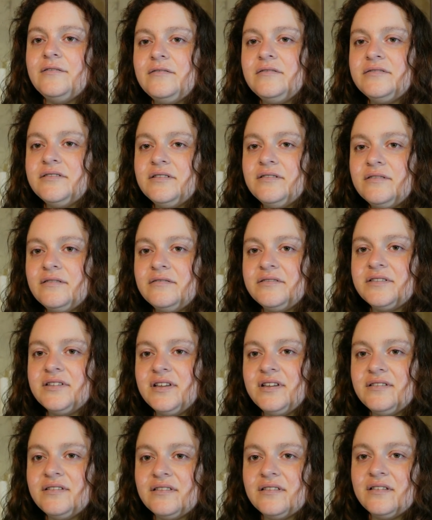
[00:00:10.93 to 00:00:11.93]
ghouls and
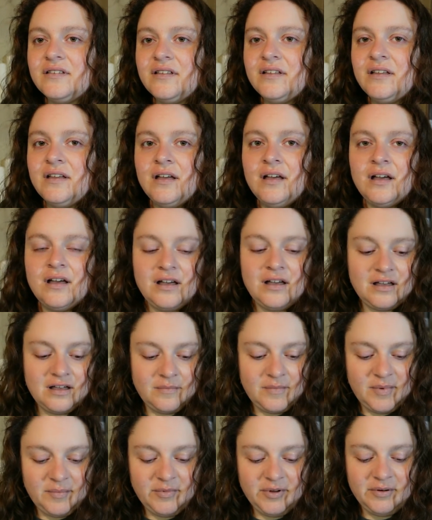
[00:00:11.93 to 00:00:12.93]
ghosties.
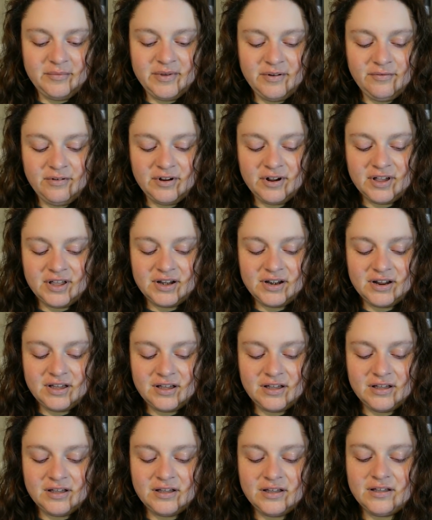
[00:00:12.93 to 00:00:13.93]
I'm going to be working
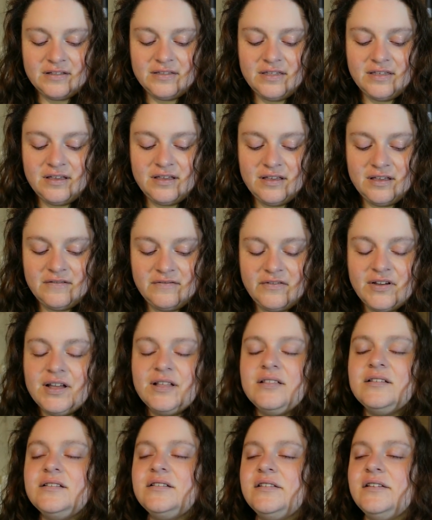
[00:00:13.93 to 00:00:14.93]
on the
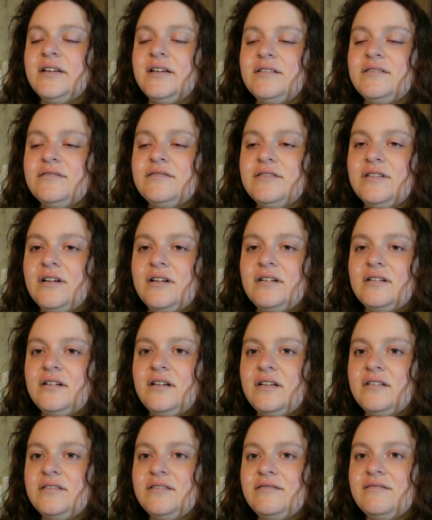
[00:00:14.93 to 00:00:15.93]
Valentines dog
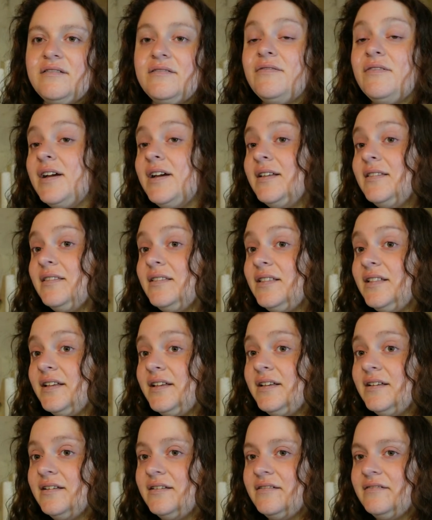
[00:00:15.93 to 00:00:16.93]
because we
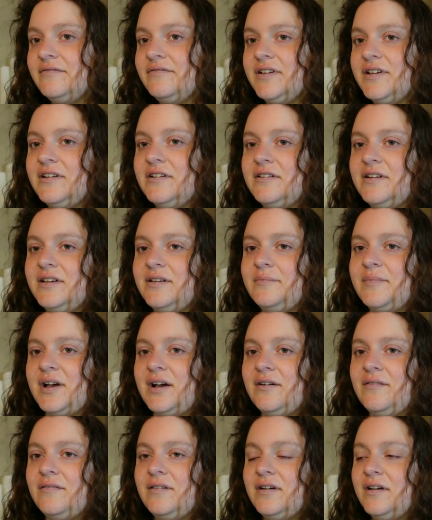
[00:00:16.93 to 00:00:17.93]
finally figured him
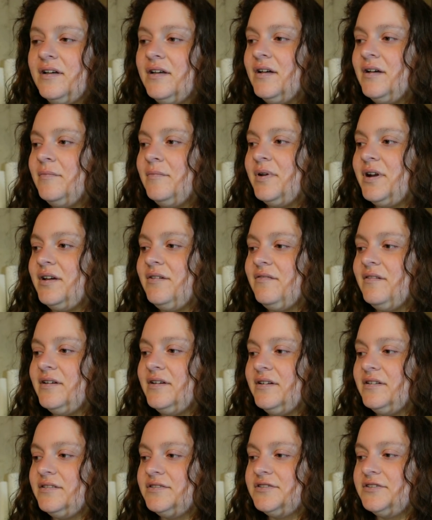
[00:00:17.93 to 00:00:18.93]
out. But I
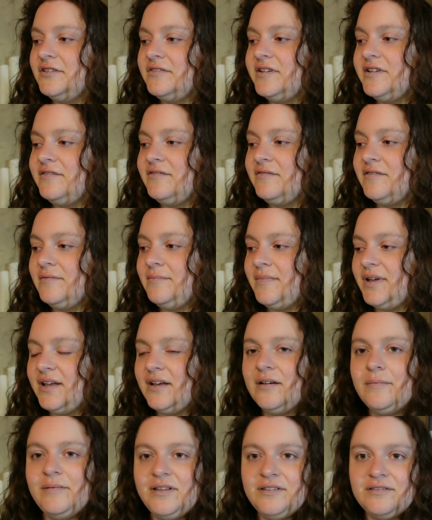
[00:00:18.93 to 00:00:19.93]
wanted to show you what my
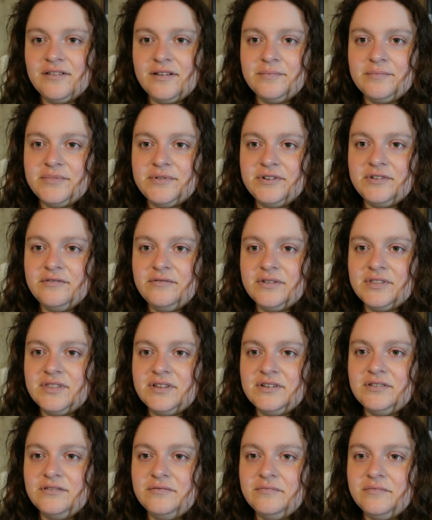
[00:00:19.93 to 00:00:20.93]
hubby's up to with the
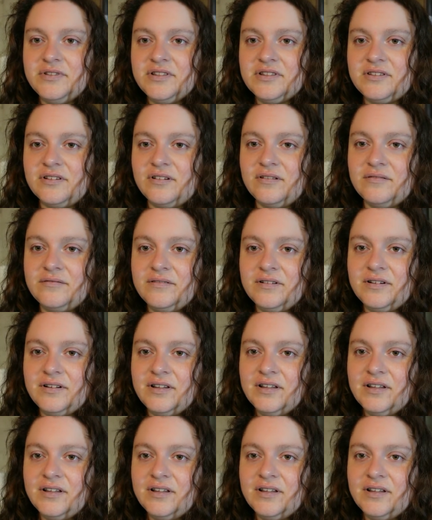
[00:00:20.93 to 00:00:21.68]
Tombstone